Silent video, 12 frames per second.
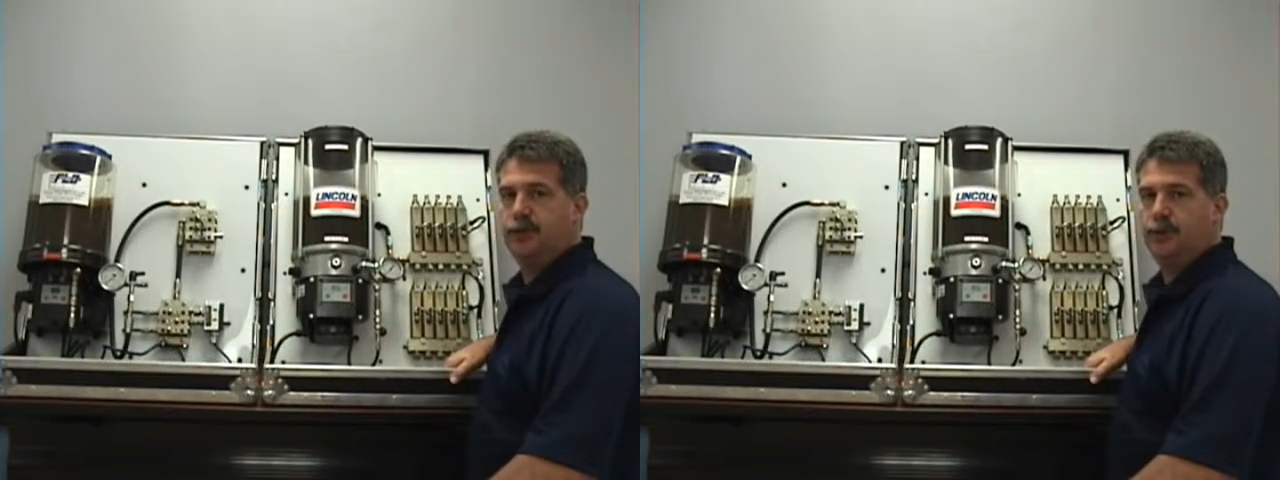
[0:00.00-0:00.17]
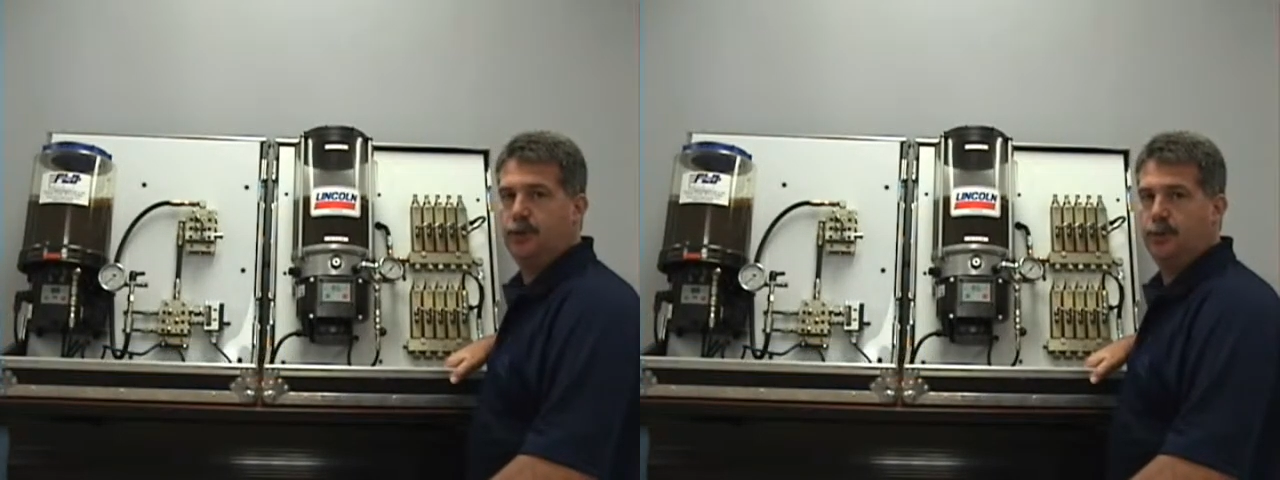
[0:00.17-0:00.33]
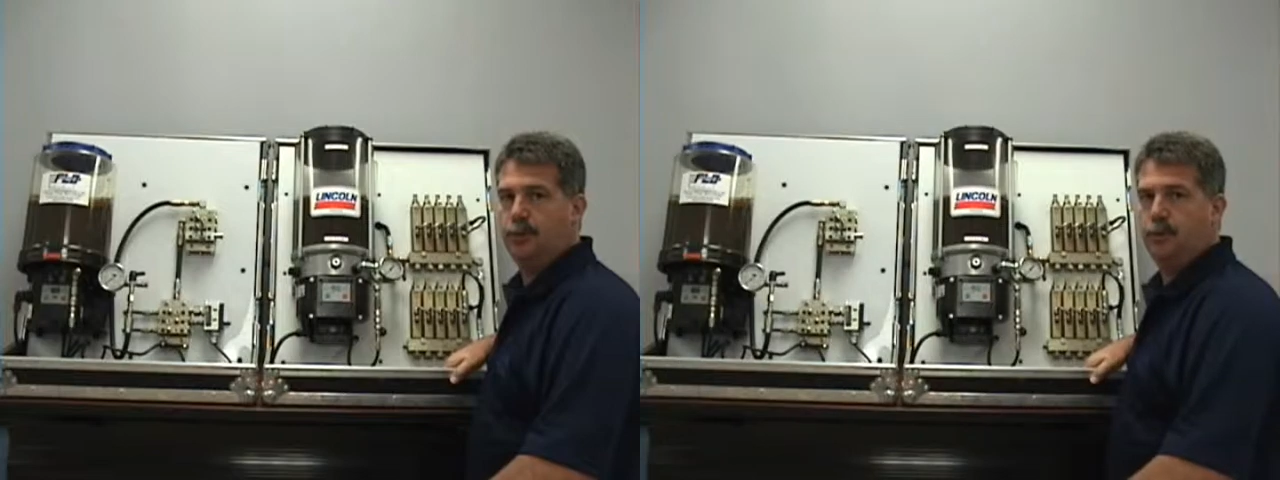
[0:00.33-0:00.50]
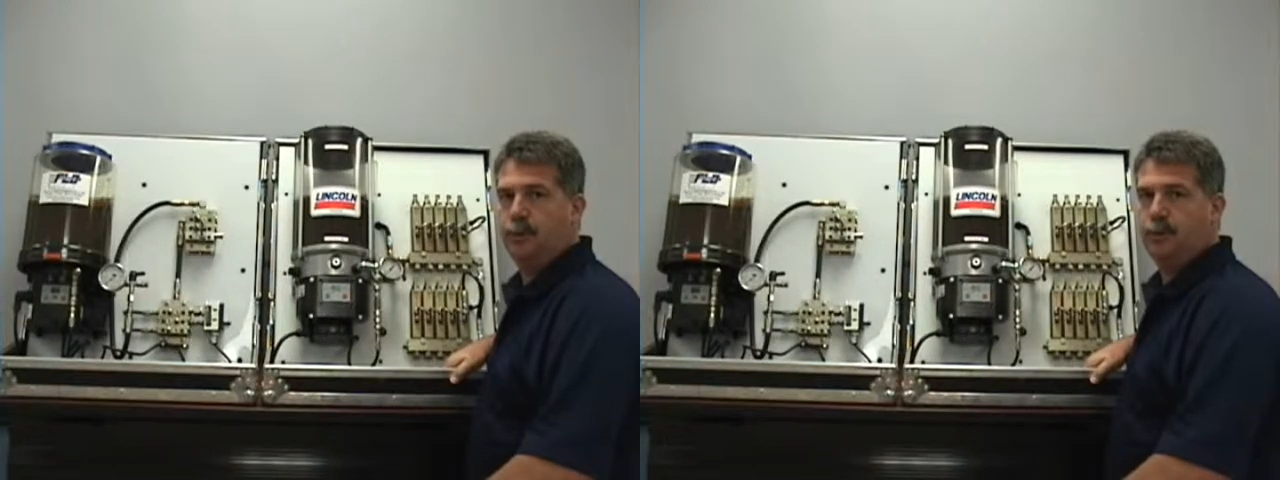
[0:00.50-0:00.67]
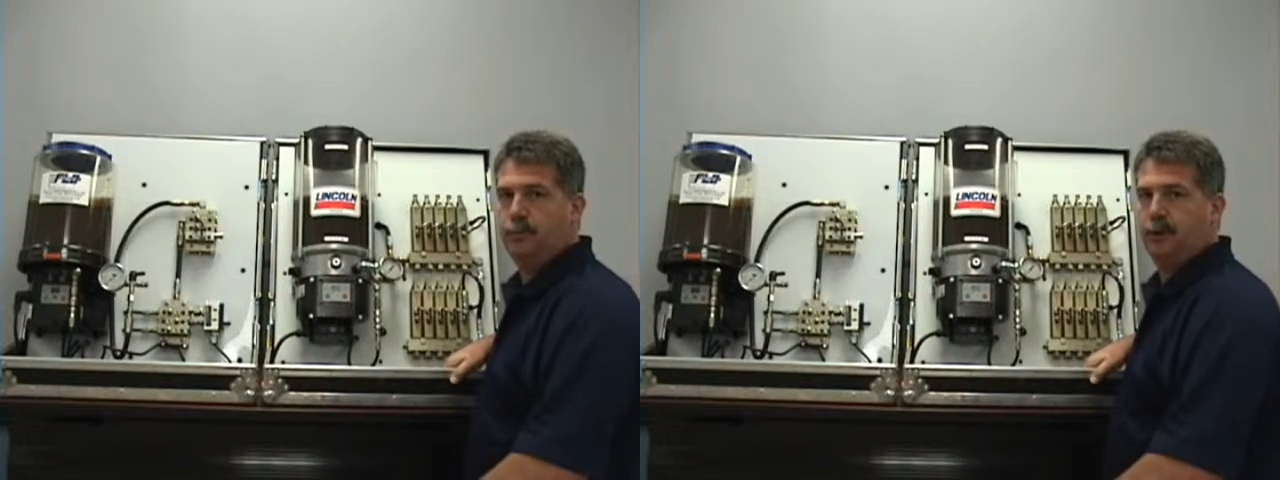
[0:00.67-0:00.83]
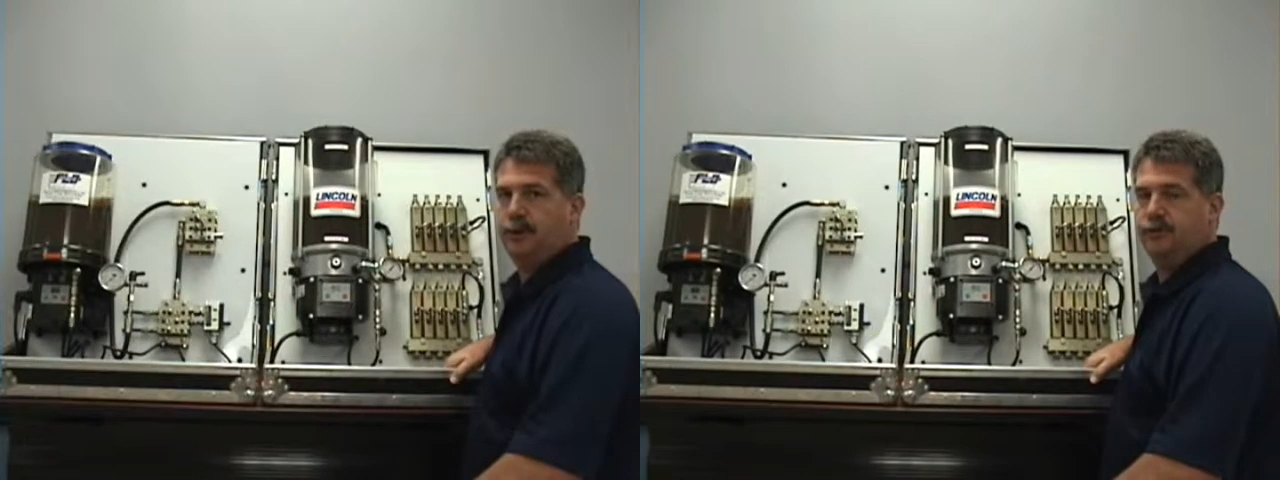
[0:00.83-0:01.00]
determine
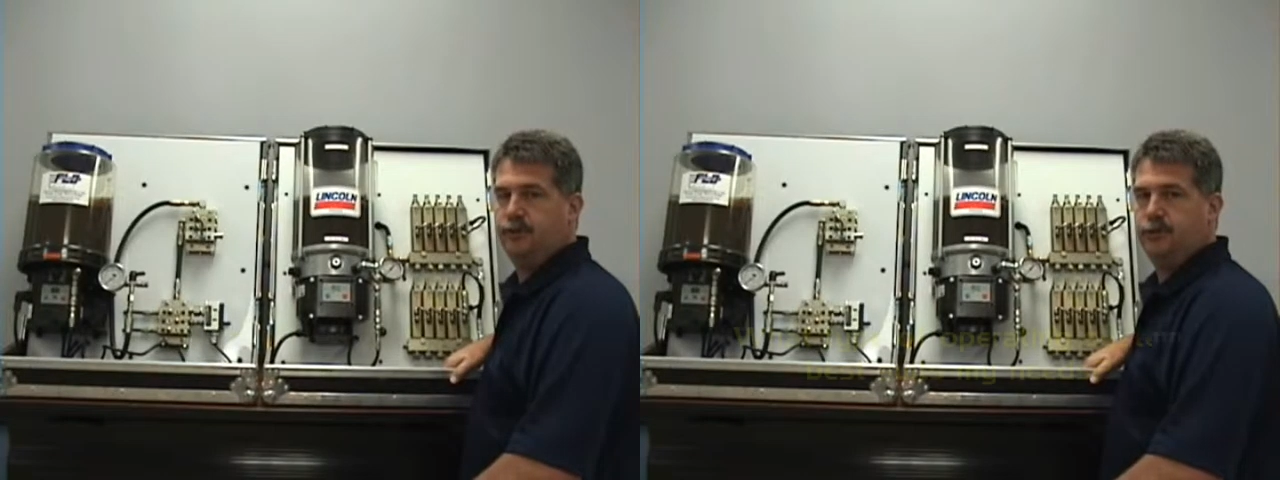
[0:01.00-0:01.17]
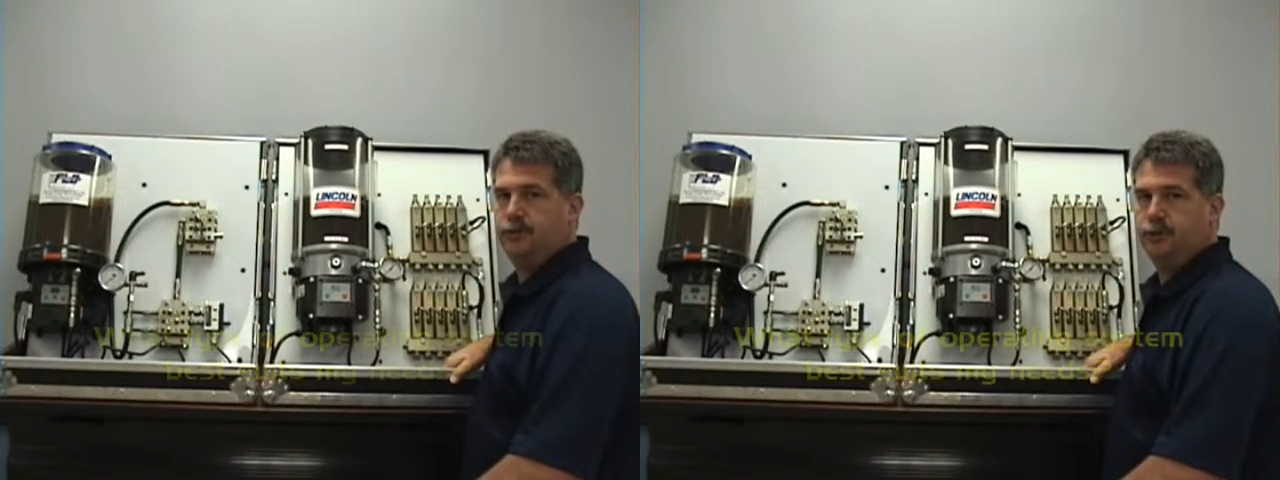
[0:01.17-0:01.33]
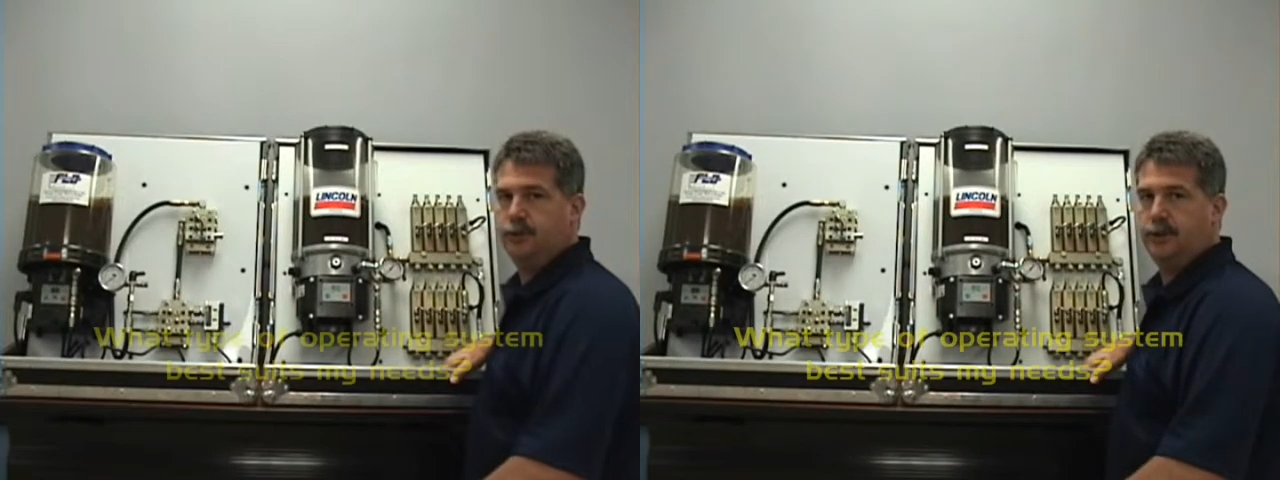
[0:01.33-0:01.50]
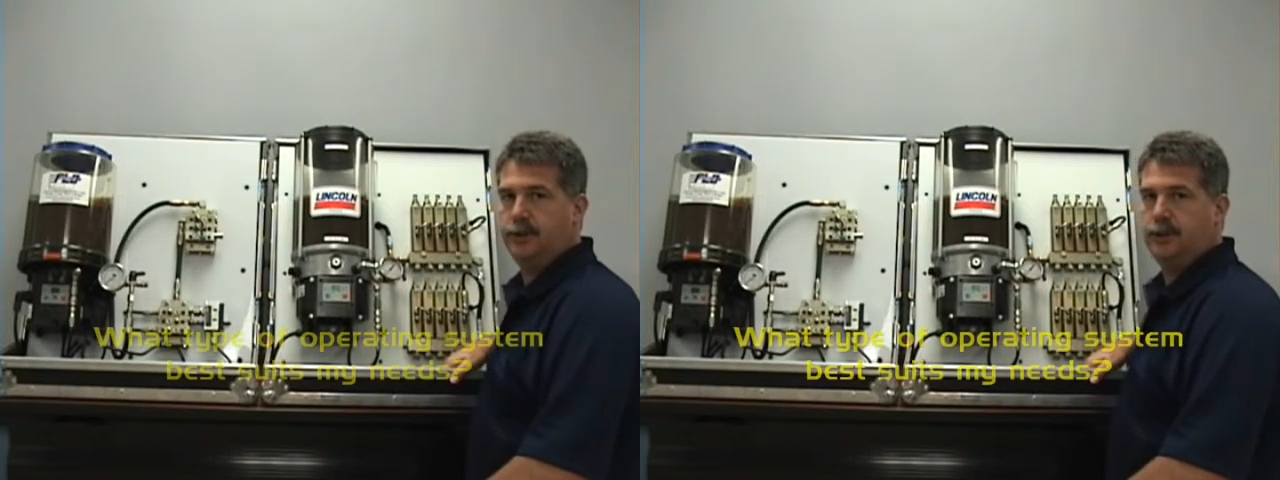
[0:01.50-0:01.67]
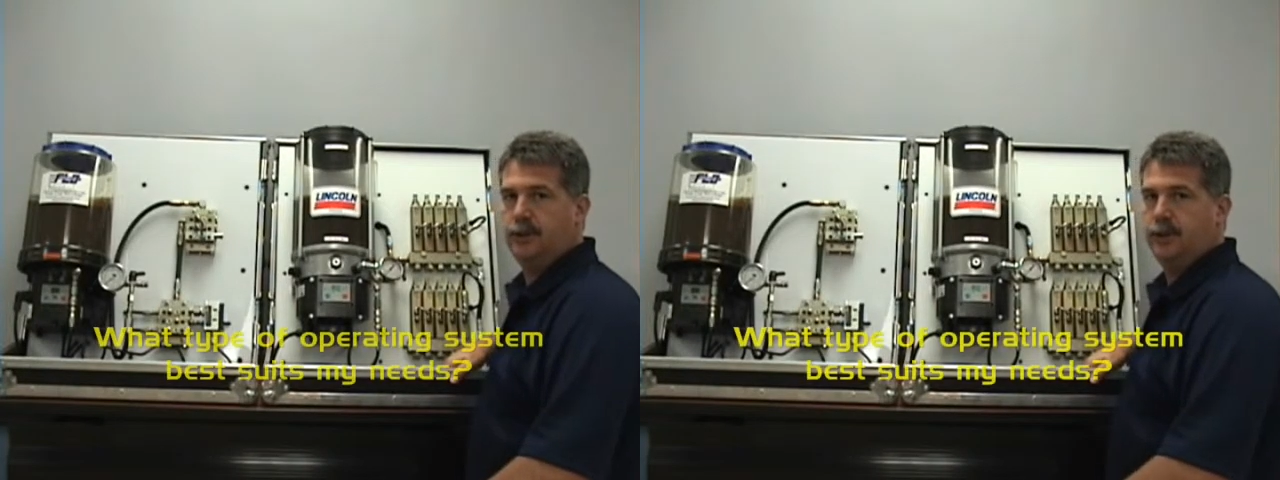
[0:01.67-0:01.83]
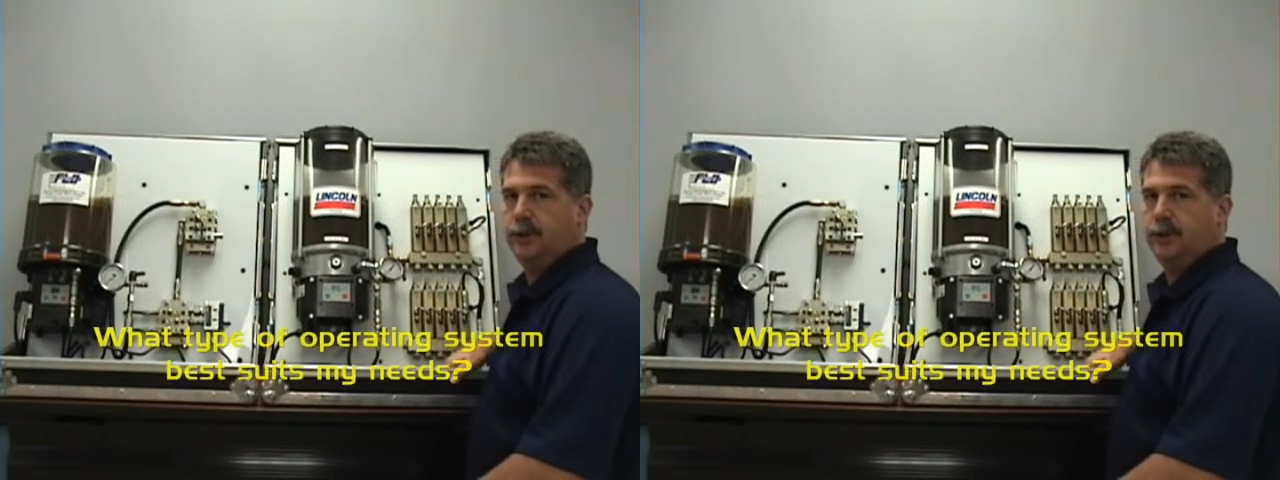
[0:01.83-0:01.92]
what best suits your need,